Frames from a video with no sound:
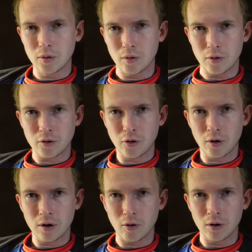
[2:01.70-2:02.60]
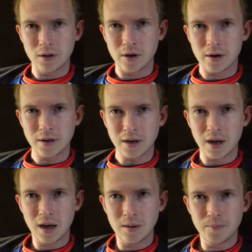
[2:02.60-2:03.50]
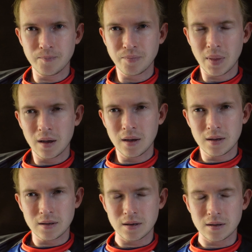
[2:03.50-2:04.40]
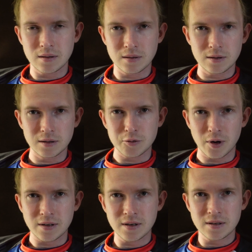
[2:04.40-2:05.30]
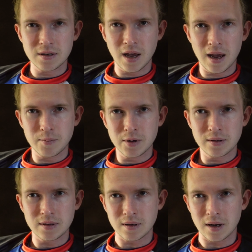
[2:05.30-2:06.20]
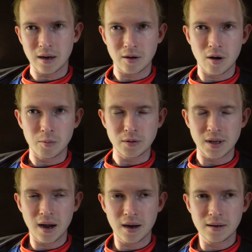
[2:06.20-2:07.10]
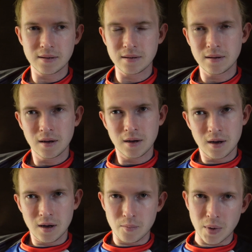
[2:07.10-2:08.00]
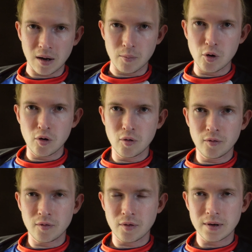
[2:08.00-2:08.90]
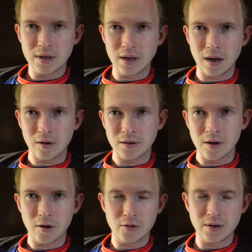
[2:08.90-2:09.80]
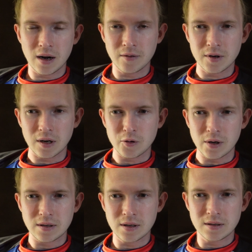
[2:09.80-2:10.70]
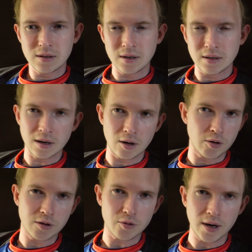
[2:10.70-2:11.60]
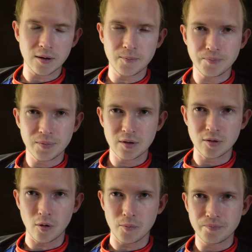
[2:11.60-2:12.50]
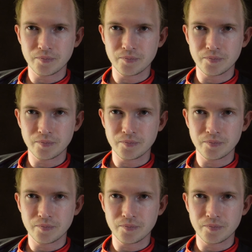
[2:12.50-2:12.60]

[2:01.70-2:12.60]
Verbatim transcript: or a turkey early on in the game, then a little transition happens, and I get a couple nines, make a move, get on the other side of that transition, and then I couldn't strike. So